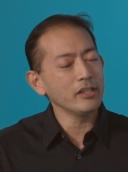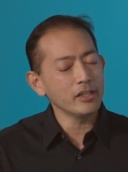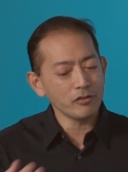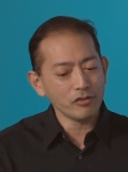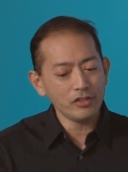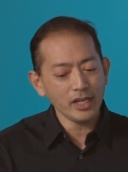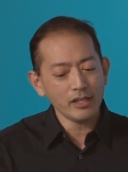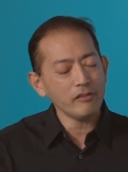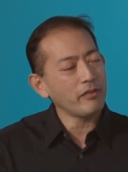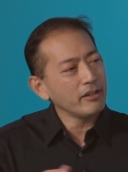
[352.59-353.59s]
can
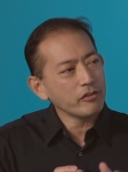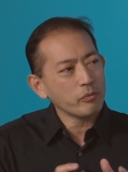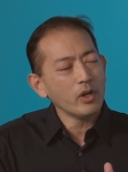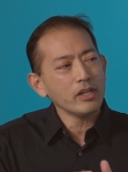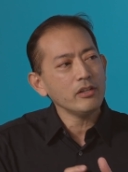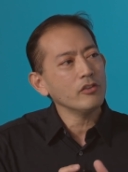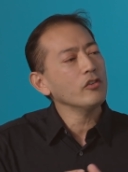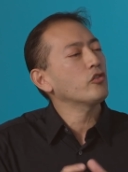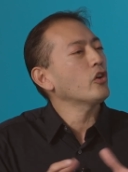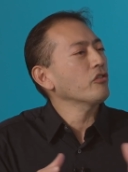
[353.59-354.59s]
understand if I just want to
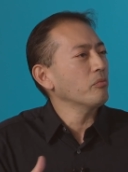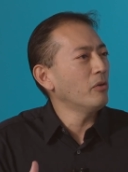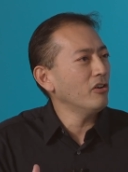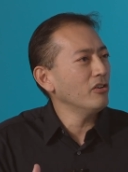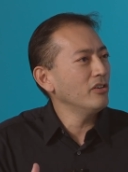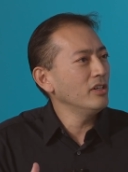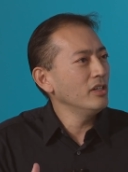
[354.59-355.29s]
start small.